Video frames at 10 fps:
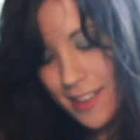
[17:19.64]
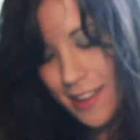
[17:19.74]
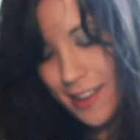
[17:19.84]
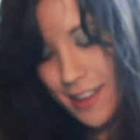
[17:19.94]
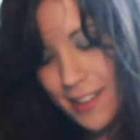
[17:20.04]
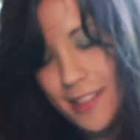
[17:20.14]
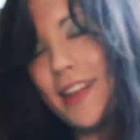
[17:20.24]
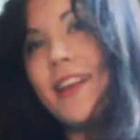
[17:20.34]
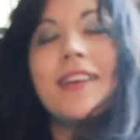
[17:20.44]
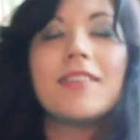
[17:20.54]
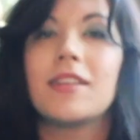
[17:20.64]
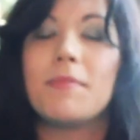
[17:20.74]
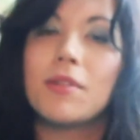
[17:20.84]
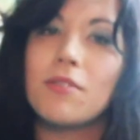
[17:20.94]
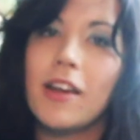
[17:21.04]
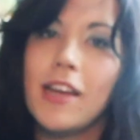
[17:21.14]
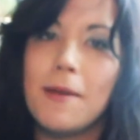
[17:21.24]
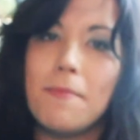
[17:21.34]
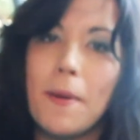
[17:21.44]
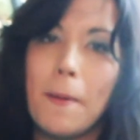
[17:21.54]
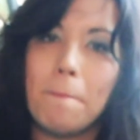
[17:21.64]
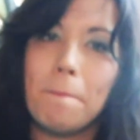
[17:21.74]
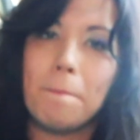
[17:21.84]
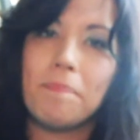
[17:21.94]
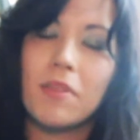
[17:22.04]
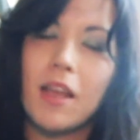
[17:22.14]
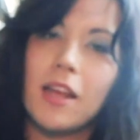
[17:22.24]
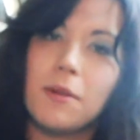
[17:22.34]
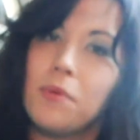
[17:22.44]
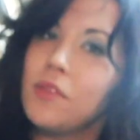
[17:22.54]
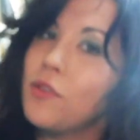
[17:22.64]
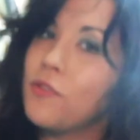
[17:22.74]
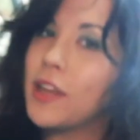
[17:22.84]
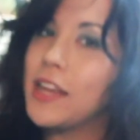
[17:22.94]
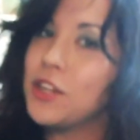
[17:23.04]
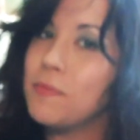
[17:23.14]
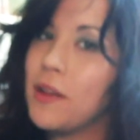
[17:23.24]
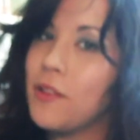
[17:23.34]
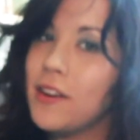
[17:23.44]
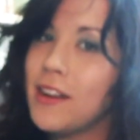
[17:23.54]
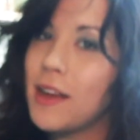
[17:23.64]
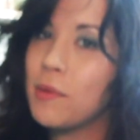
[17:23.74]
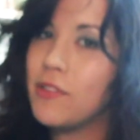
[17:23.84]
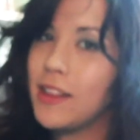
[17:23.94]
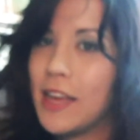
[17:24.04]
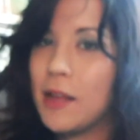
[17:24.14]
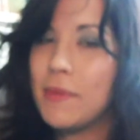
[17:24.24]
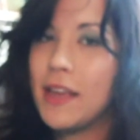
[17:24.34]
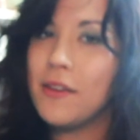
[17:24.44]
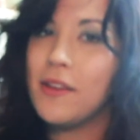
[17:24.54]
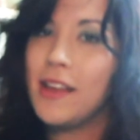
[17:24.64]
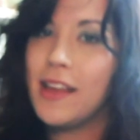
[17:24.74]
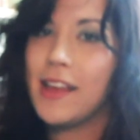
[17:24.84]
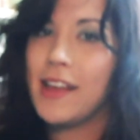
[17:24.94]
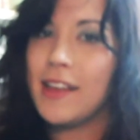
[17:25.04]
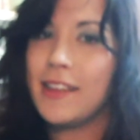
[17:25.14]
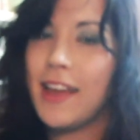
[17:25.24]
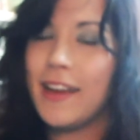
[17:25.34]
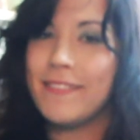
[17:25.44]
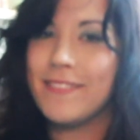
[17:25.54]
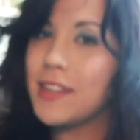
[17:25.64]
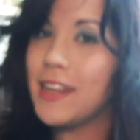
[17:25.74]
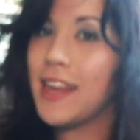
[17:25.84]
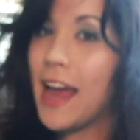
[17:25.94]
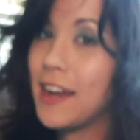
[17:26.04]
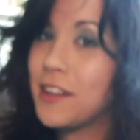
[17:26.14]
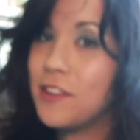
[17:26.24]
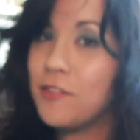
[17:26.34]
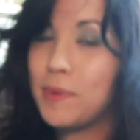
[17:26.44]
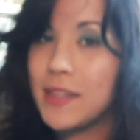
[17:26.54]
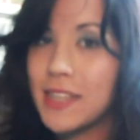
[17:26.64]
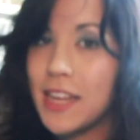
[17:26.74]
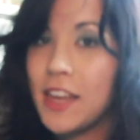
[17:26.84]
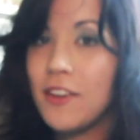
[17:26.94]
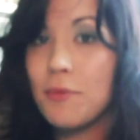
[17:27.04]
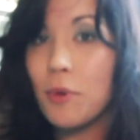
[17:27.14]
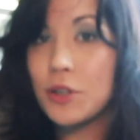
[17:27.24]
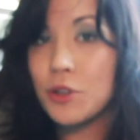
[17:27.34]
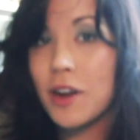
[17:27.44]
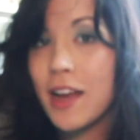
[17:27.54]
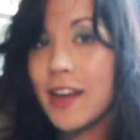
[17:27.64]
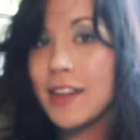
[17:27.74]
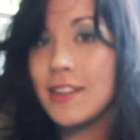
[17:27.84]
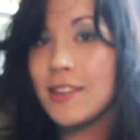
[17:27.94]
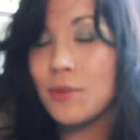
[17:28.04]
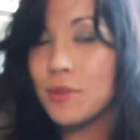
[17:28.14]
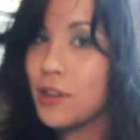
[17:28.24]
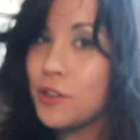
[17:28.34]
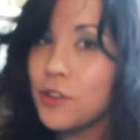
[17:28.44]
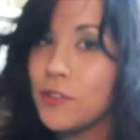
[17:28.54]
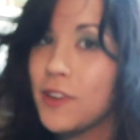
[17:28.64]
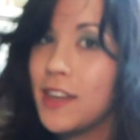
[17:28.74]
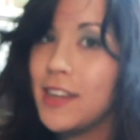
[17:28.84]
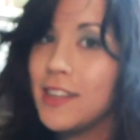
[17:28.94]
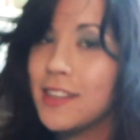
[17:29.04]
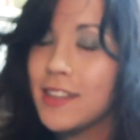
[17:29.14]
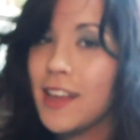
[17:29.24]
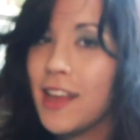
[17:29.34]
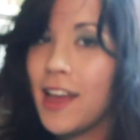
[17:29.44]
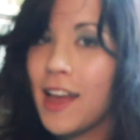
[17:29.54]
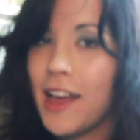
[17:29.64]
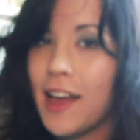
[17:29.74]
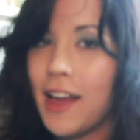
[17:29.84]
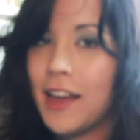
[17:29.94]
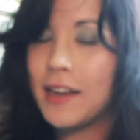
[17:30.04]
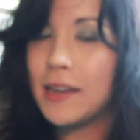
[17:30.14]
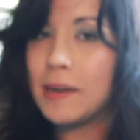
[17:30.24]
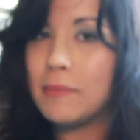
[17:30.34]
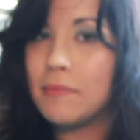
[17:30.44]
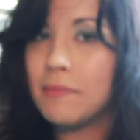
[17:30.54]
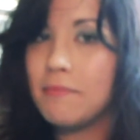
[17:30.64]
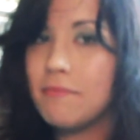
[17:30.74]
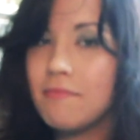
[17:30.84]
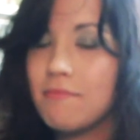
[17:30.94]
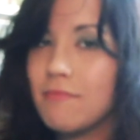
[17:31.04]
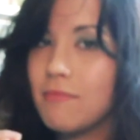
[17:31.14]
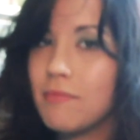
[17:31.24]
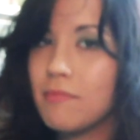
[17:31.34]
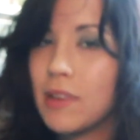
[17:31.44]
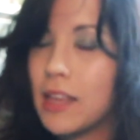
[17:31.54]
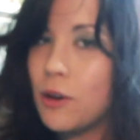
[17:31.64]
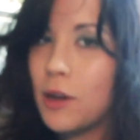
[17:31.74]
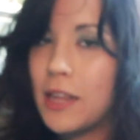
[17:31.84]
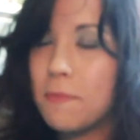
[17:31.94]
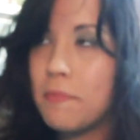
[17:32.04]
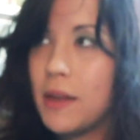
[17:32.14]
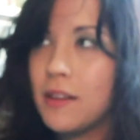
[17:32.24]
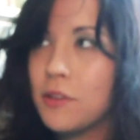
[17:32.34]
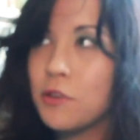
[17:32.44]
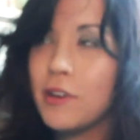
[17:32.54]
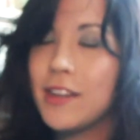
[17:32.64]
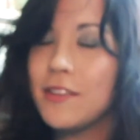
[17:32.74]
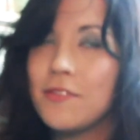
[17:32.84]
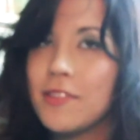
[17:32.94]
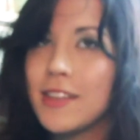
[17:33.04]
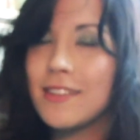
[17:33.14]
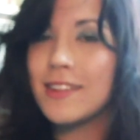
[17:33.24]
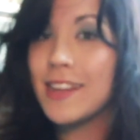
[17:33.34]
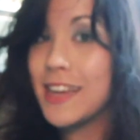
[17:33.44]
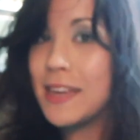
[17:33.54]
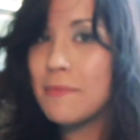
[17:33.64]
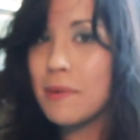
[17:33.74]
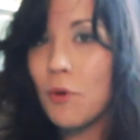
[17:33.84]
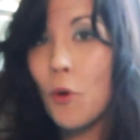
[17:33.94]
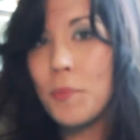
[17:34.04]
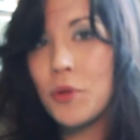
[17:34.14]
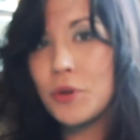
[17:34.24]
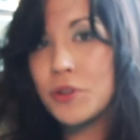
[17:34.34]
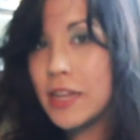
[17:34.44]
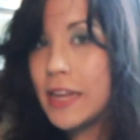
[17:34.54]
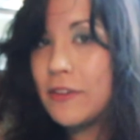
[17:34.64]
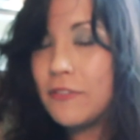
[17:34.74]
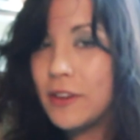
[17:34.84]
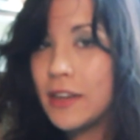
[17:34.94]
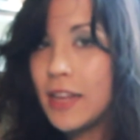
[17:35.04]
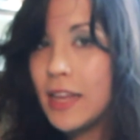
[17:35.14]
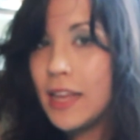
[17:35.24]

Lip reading: Like, subscribe, and put the notification bell on, and that would really help me out. Yeah, stay active, be safe, wash your hands, don't touch your face. You know, keep being creative in this time. I hope you're safe, and